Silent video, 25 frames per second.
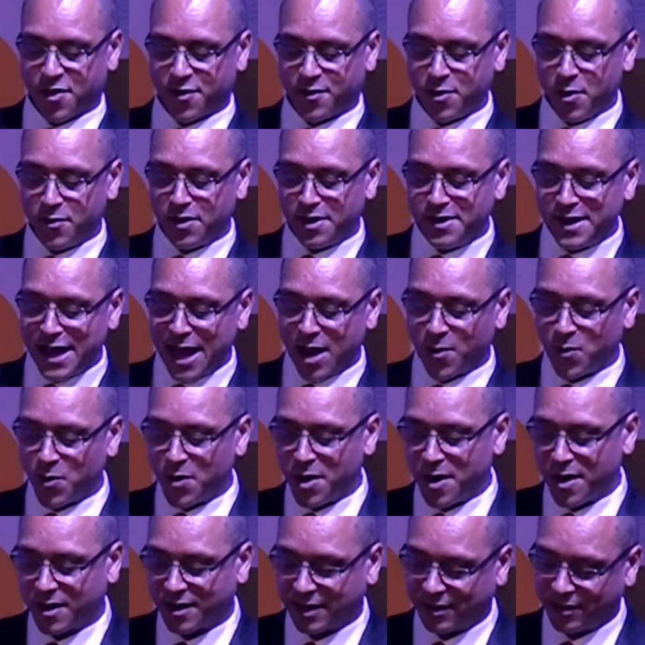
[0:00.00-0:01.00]
Through the
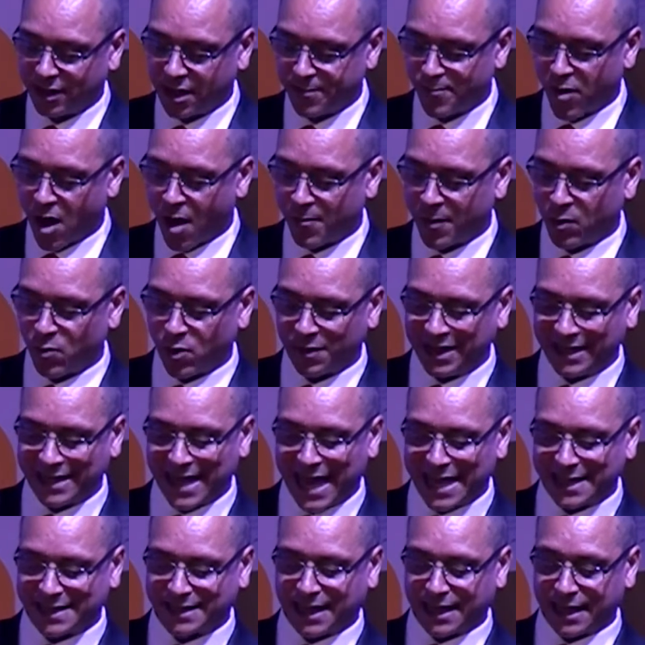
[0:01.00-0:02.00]
network, the department will
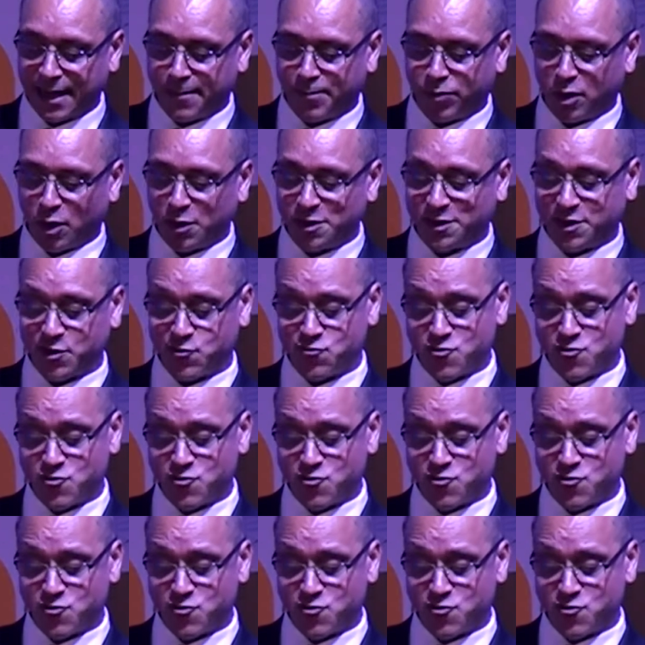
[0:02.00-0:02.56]
be asking employers